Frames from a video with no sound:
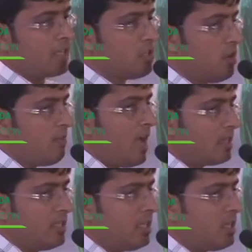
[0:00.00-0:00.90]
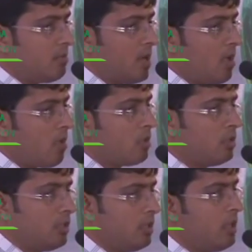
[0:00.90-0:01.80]
action of agnikarma
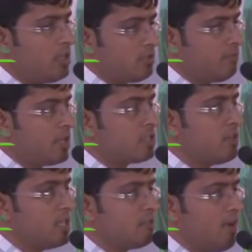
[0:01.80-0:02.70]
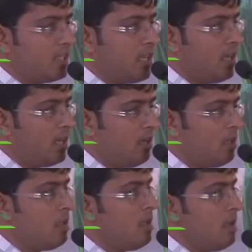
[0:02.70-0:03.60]
is first one is
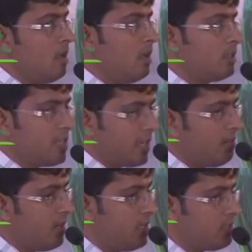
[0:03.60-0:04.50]
Vatahara, second